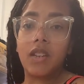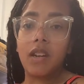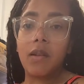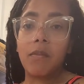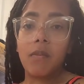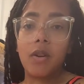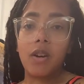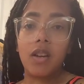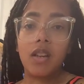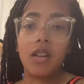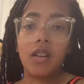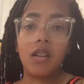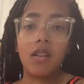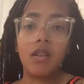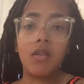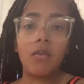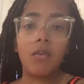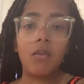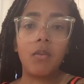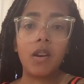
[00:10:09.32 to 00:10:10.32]
Good morning.
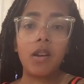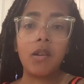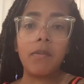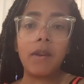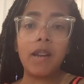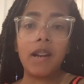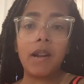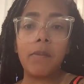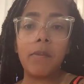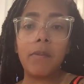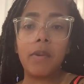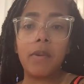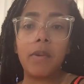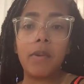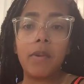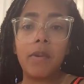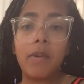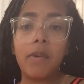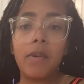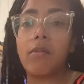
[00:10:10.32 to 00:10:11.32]
What do you mean I'm bigger
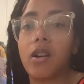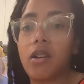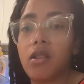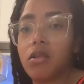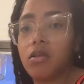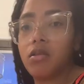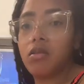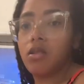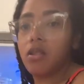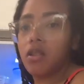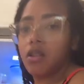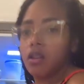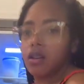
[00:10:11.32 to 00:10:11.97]
than tomorrow?